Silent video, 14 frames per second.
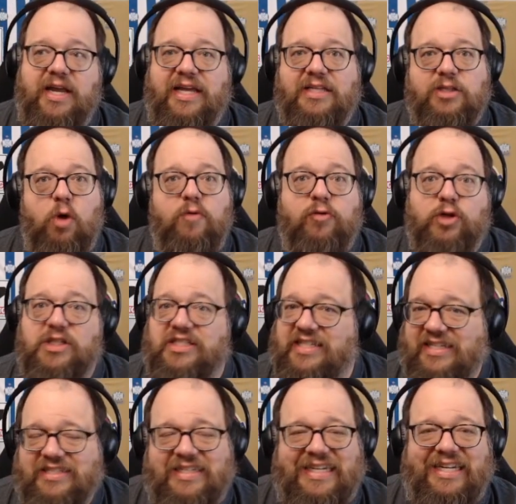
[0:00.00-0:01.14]
It's over
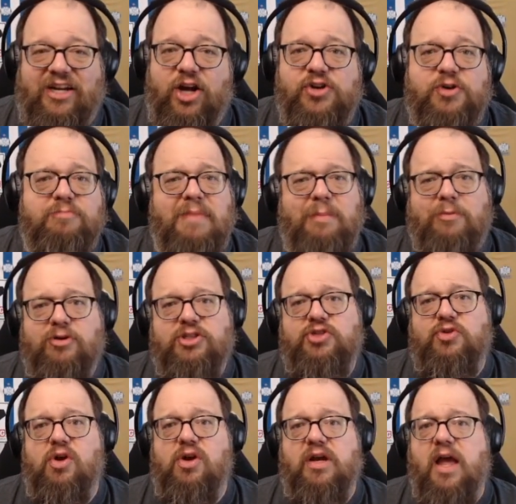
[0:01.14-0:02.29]
1,600 members
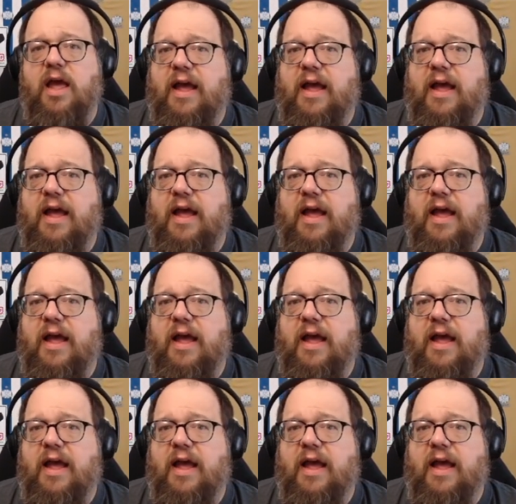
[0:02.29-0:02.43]
strong,